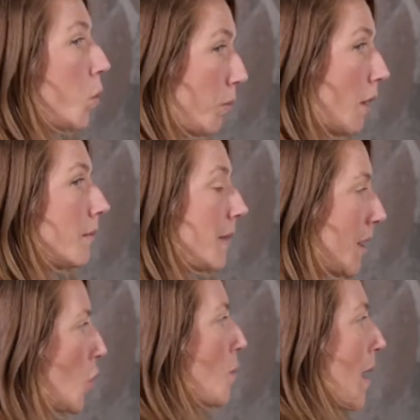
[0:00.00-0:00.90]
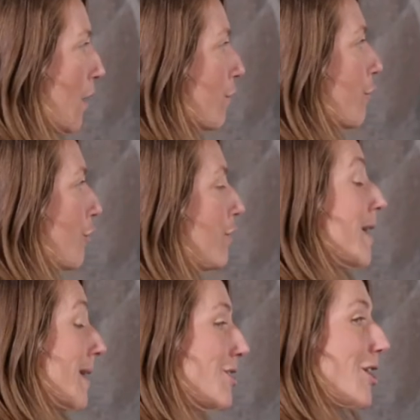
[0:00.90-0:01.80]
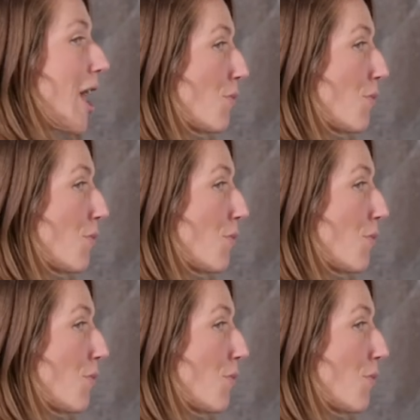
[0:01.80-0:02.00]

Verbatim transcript: will probably go back through the initial